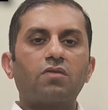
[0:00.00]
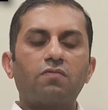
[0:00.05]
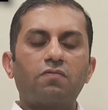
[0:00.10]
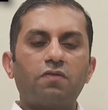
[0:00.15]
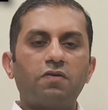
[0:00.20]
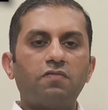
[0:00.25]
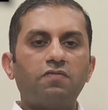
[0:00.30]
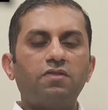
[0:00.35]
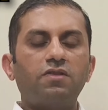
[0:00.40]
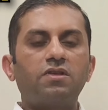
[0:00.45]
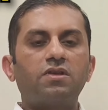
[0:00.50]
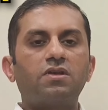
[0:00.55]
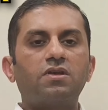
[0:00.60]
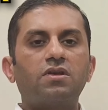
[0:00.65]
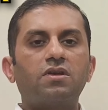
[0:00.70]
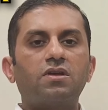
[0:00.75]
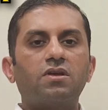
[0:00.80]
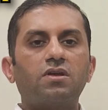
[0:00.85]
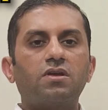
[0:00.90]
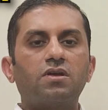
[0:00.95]
Fifth,
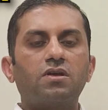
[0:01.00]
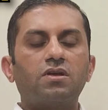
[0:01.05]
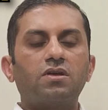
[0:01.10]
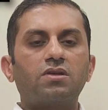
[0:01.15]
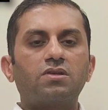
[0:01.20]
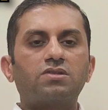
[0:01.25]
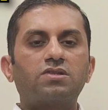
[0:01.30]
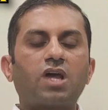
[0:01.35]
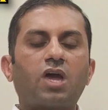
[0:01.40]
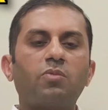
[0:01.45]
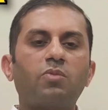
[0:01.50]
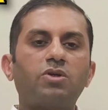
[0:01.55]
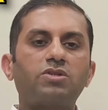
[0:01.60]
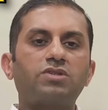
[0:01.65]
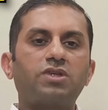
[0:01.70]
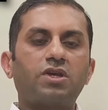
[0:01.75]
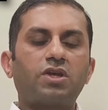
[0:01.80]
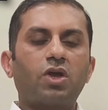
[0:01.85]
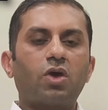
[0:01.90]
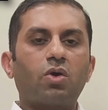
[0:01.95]

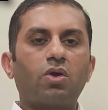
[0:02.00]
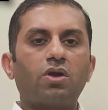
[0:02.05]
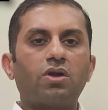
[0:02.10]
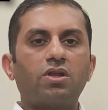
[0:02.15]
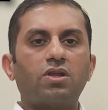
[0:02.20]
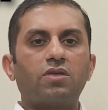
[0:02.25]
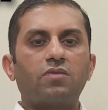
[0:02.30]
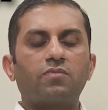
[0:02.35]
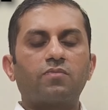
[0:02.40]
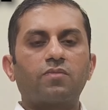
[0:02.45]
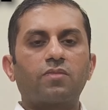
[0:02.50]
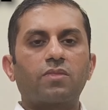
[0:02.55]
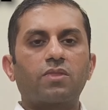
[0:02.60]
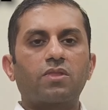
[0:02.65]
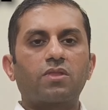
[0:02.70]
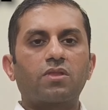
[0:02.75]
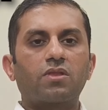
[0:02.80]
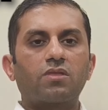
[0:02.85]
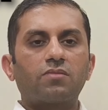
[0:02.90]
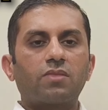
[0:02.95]
cybersecurity.
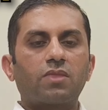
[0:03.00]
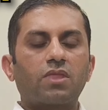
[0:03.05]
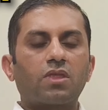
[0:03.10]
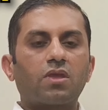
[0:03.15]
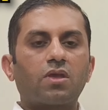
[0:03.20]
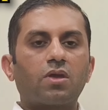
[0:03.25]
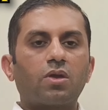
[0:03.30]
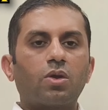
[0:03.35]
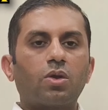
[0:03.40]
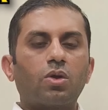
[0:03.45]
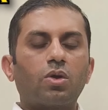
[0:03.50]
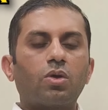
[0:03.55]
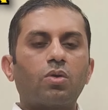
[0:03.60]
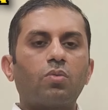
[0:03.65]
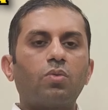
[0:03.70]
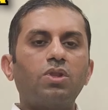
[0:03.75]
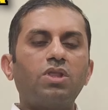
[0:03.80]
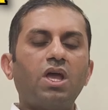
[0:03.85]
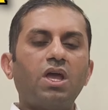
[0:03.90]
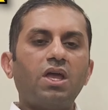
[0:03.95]

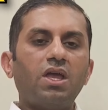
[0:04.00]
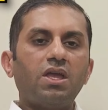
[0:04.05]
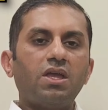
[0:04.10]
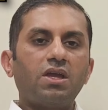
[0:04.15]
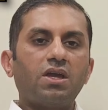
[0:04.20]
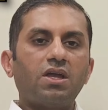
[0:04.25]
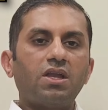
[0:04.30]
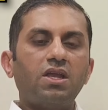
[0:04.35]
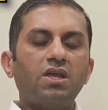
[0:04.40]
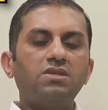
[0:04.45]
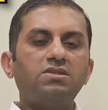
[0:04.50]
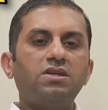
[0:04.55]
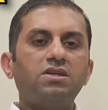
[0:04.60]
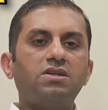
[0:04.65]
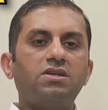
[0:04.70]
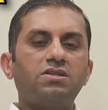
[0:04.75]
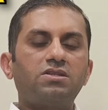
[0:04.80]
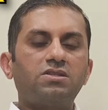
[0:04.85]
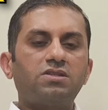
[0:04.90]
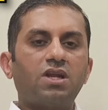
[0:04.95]
With the increase
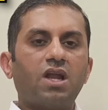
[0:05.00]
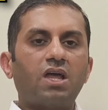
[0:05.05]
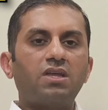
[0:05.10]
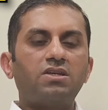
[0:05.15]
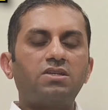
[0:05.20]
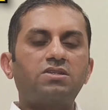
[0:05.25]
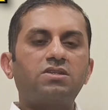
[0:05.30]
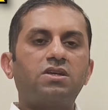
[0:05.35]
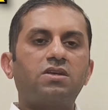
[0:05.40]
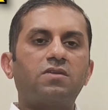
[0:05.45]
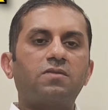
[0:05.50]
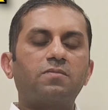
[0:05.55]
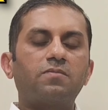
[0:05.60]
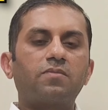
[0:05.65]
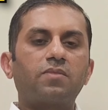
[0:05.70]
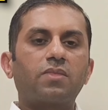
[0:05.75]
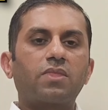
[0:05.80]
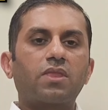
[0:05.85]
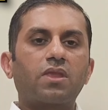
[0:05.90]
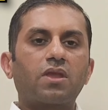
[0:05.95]
in digitalization,
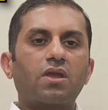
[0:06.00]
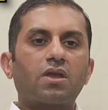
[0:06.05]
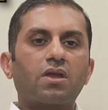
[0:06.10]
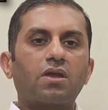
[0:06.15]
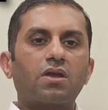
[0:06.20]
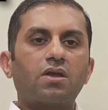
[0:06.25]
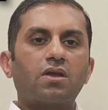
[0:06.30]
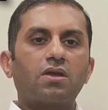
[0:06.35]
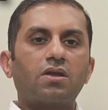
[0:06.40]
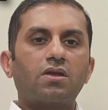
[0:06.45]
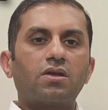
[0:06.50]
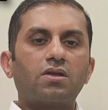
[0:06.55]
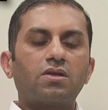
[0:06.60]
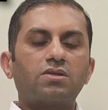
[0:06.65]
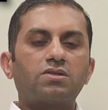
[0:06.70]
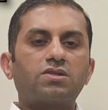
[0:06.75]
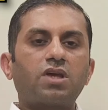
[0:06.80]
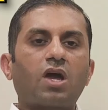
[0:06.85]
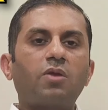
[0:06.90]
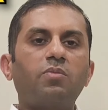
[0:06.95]

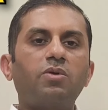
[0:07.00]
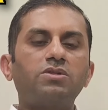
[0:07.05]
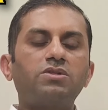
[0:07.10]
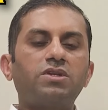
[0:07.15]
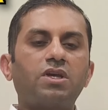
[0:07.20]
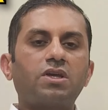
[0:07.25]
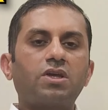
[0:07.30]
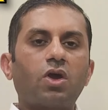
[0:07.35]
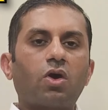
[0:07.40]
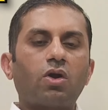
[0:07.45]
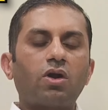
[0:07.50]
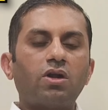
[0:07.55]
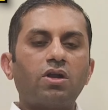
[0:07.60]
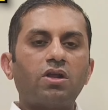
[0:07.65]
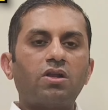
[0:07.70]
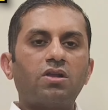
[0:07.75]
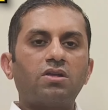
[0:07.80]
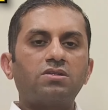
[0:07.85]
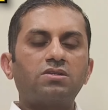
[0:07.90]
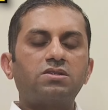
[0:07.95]

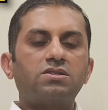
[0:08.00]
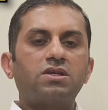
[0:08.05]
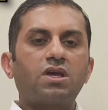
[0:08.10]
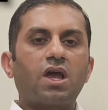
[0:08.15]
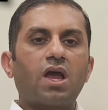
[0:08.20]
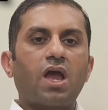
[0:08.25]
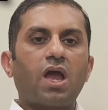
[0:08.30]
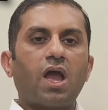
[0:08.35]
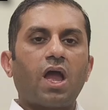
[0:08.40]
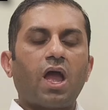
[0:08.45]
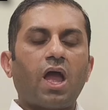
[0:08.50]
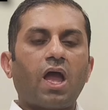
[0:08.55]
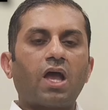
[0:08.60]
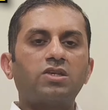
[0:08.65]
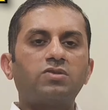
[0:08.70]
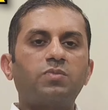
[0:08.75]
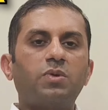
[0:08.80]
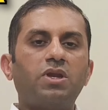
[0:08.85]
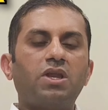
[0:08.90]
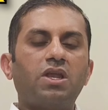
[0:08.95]
cybersecurity risk
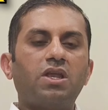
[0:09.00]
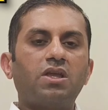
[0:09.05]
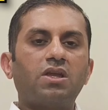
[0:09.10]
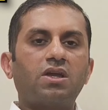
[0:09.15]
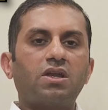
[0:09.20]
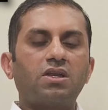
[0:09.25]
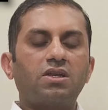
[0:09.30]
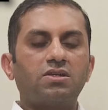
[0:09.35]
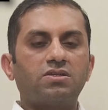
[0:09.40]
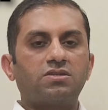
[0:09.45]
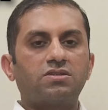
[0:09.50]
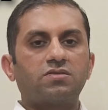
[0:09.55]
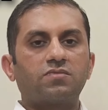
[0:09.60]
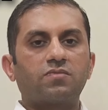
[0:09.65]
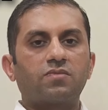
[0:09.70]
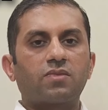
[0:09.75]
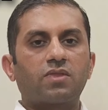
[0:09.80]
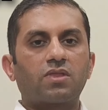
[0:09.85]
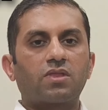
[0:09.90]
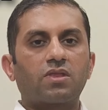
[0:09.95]
has been increased.